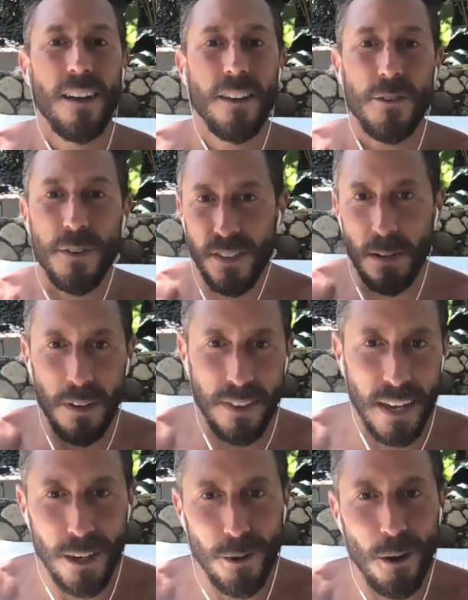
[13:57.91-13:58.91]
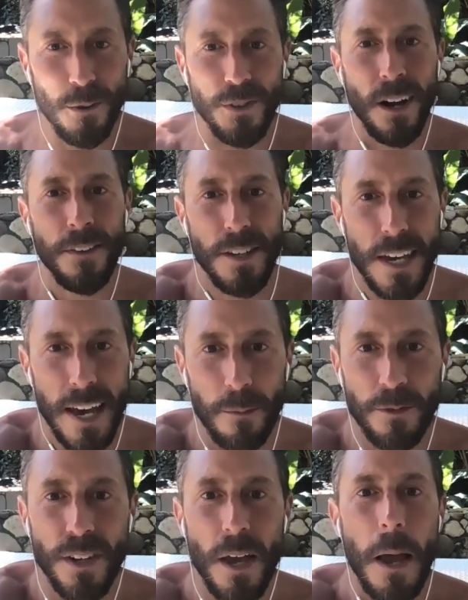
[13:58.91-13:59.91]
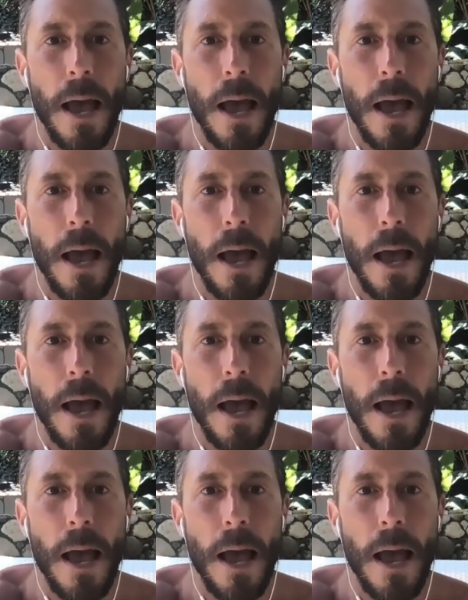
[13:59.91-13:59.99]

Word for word: You can send me thank you notes on the D Ms.